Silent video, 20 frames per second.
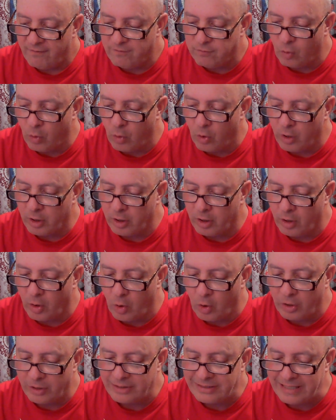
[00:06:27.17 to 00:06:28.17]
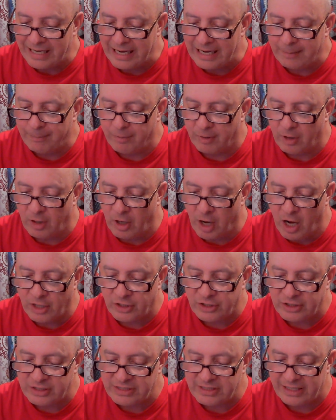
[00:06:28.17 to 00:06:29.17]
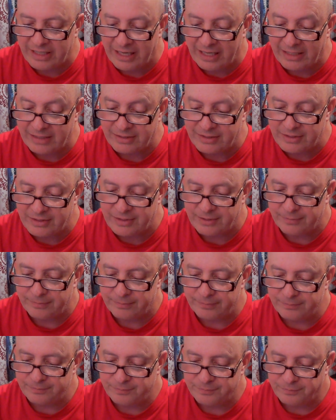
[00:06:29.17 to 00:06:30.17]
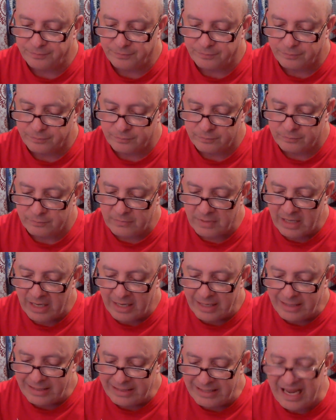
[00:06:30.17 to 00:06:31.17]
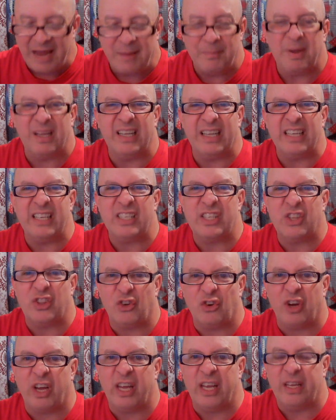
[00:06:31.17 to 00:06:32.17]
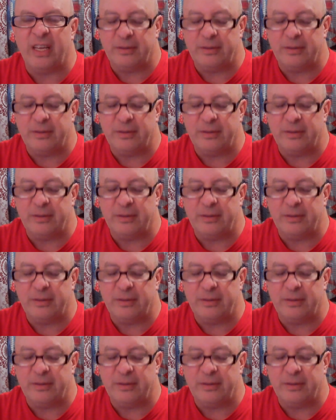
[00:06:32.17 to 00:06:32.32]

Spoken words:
for or take precautions against? Name at least 3.